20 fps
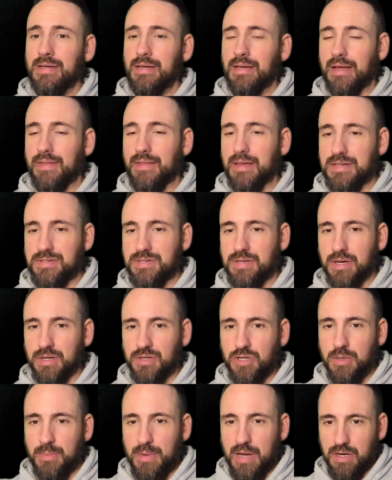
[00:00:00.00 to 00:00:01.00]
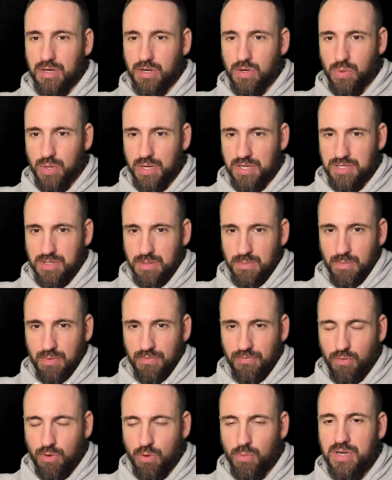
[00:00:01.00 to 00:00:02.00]
and that's Dr. Amanda Quist. And
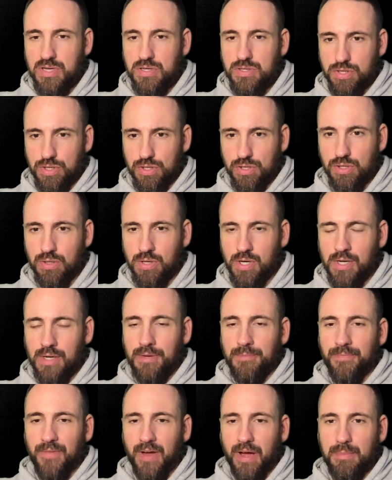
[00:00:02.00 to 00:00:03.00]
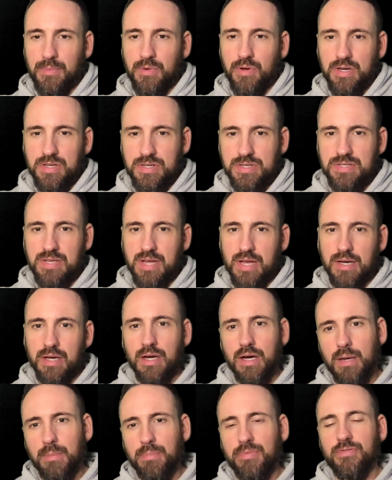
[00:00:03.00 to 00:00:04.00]
before we do, I'm going to set
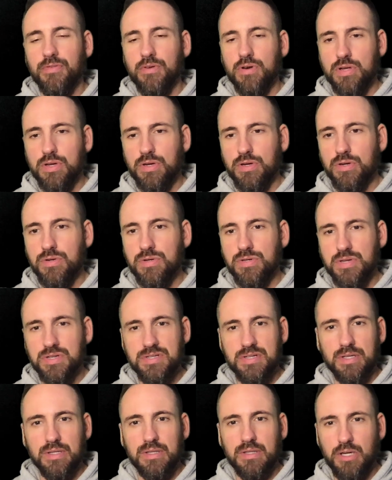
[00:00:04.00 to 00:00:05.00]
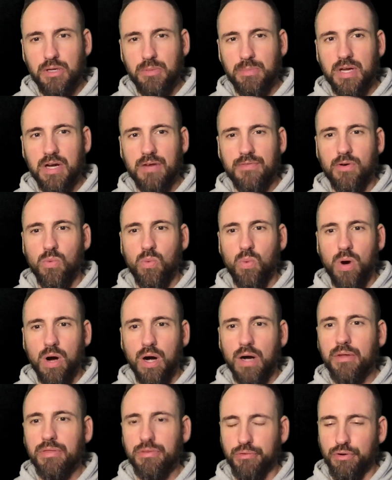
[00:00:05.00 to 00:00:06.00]
up for you just a little bit of a
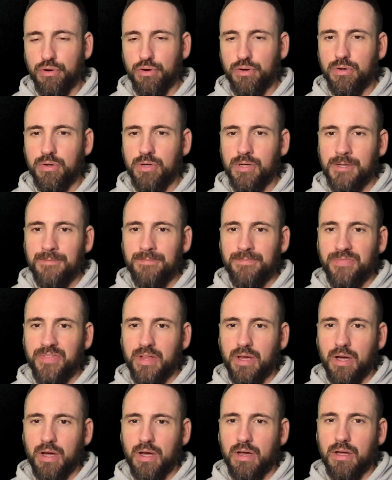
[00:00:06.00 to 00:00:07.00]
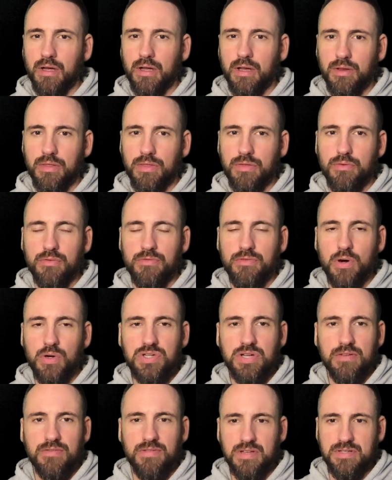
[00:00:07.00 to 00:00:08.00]
walkthrough through
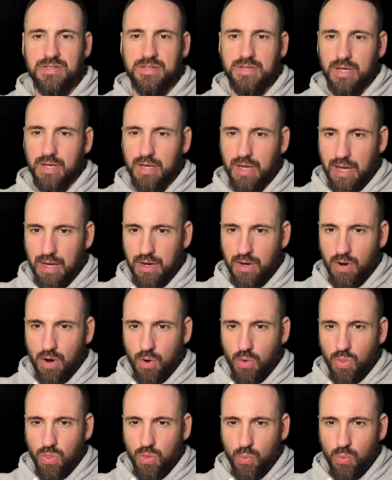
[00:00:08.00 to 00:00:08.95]
Voce Vista and the